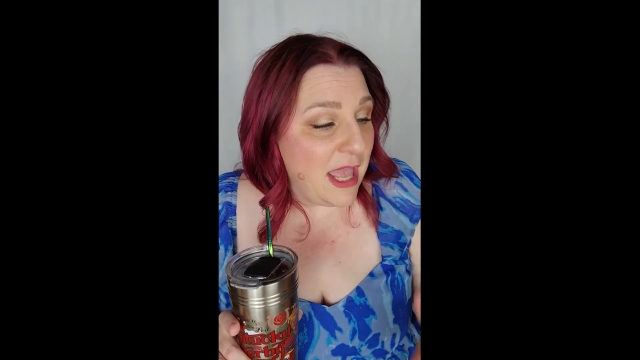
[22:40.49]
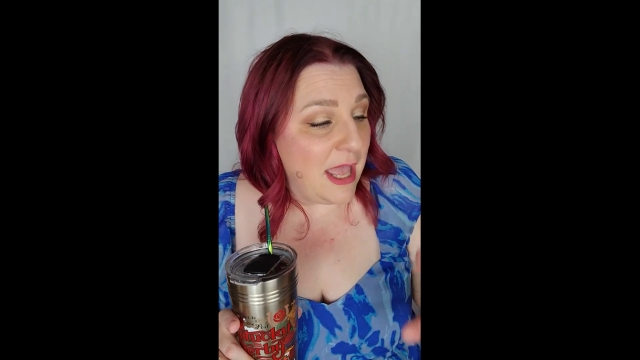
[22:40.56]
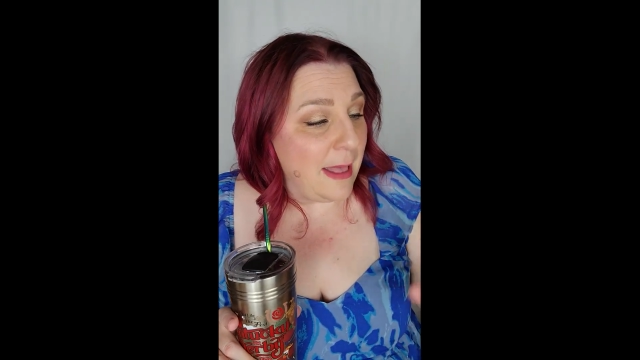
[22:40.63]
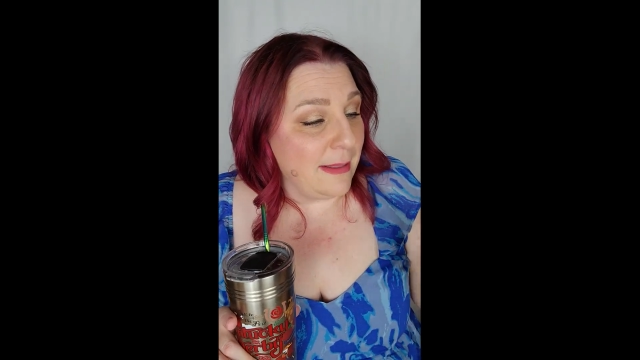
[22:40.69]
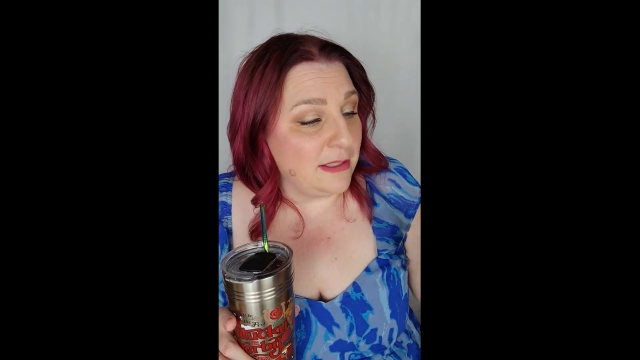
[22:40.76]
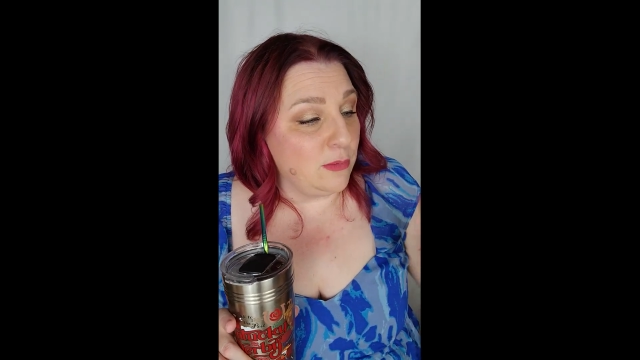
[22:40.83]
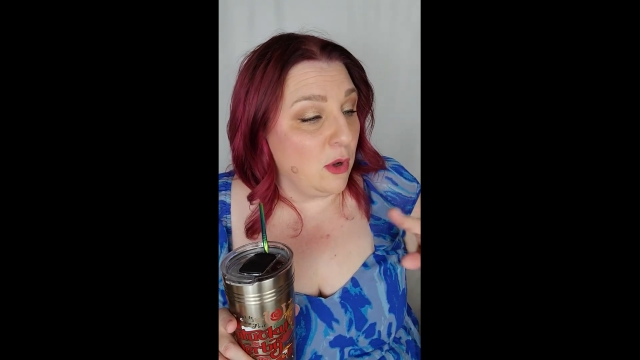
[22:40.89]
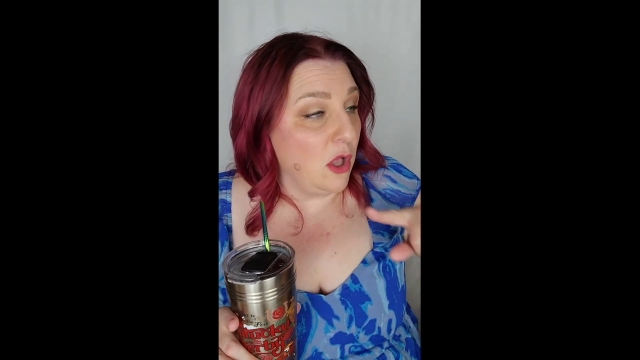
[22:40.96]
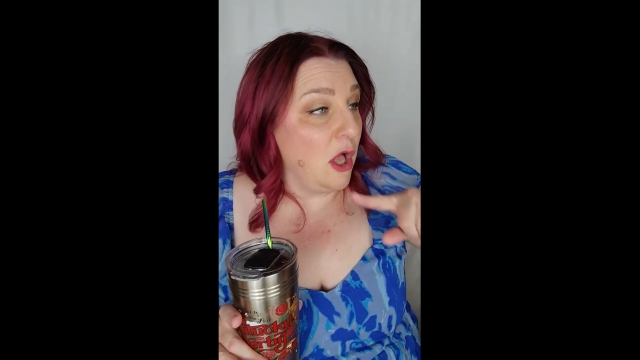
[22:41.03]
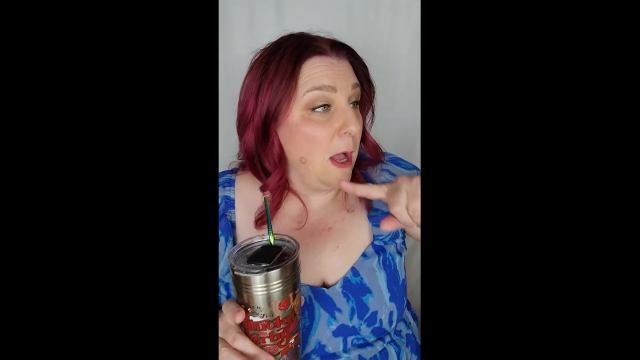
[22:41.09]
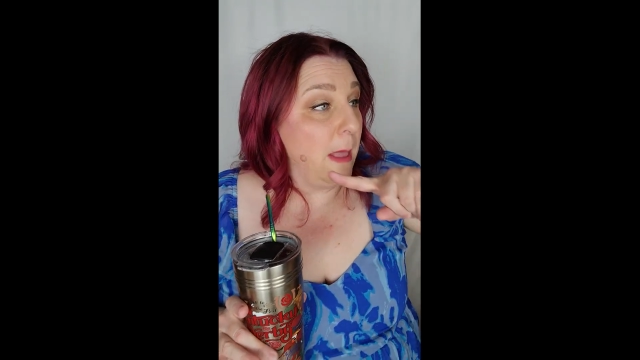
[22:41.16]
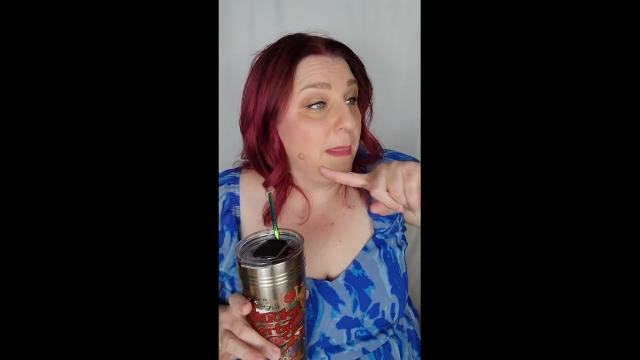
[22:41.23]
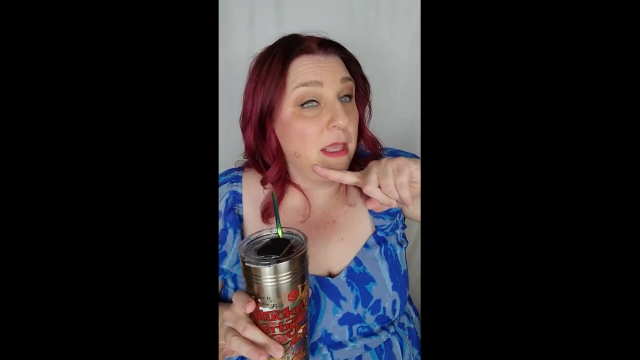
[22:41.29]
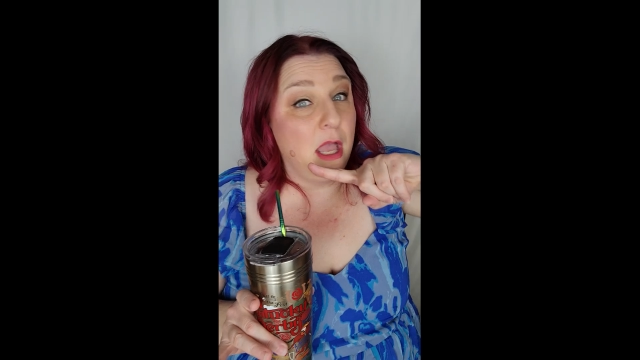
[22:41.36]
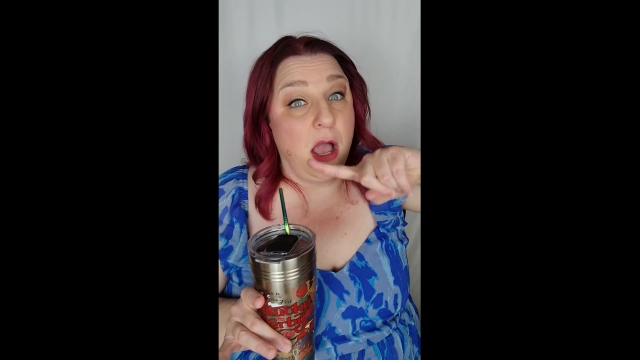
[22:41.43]
as well
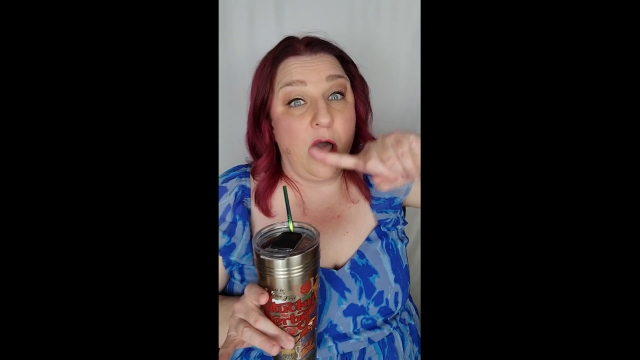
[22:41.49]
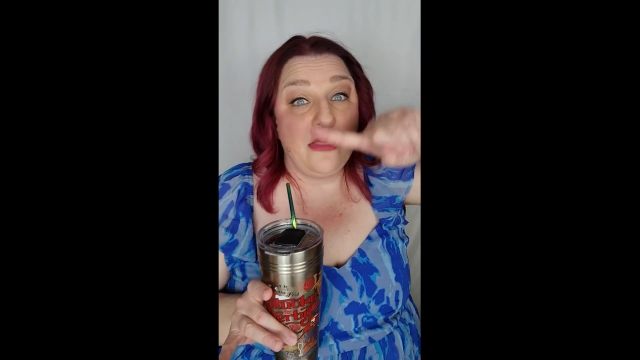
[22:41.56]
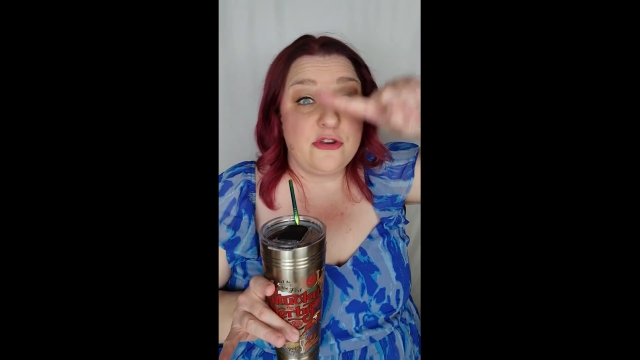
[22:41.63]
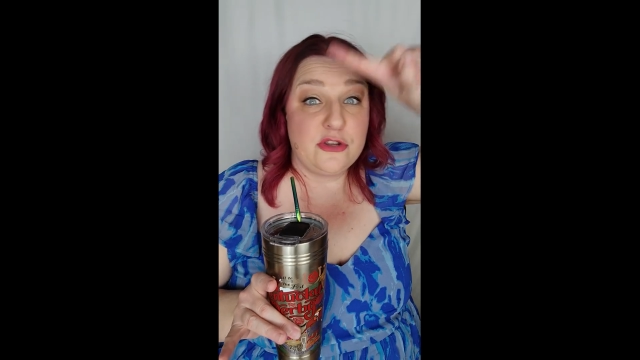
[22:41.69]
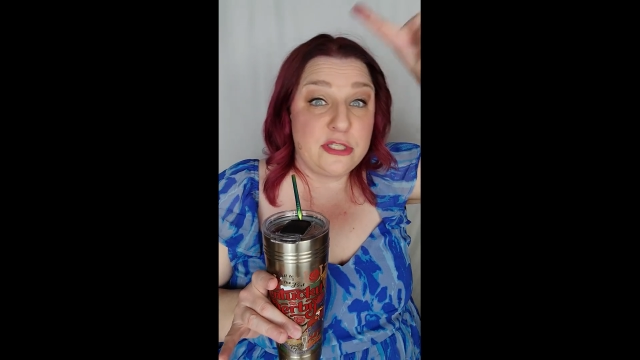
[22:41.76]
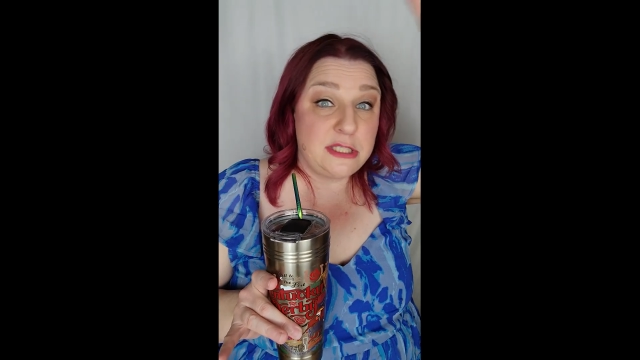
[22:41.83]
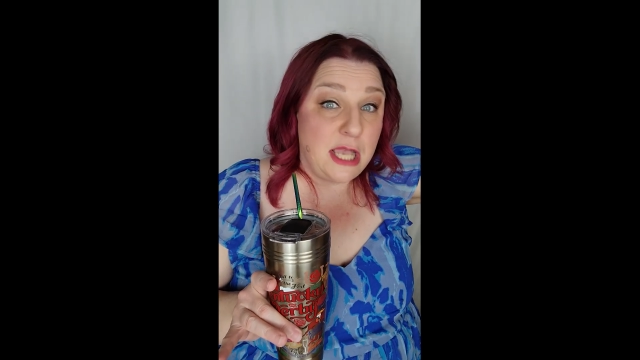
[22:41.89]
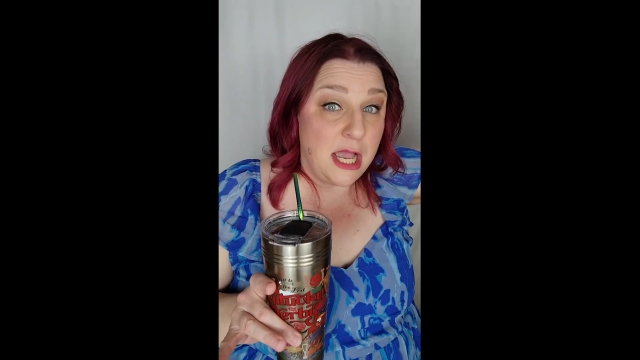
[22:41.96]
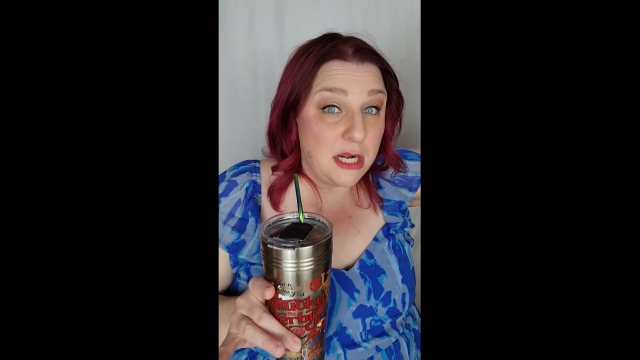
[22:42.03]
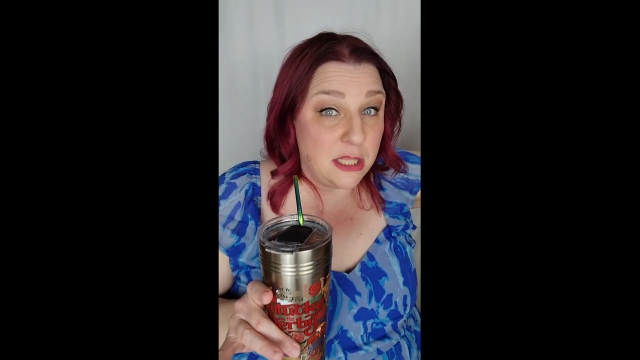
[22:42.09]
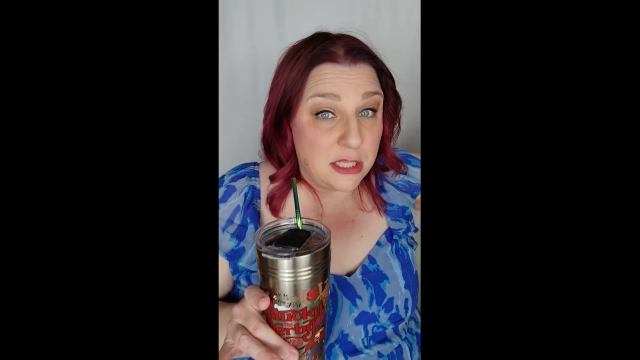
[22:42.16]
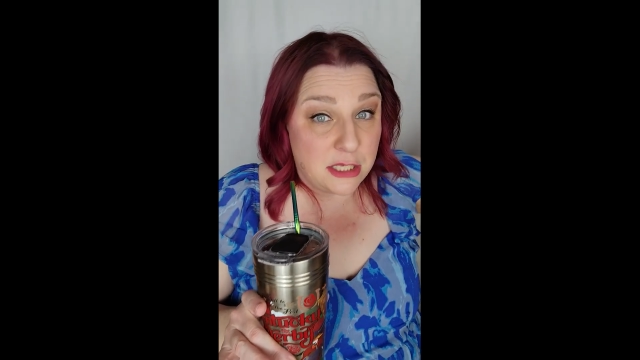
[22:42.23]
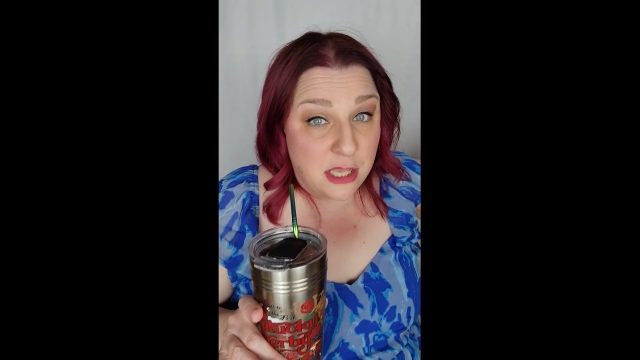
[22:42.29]
on the other side of the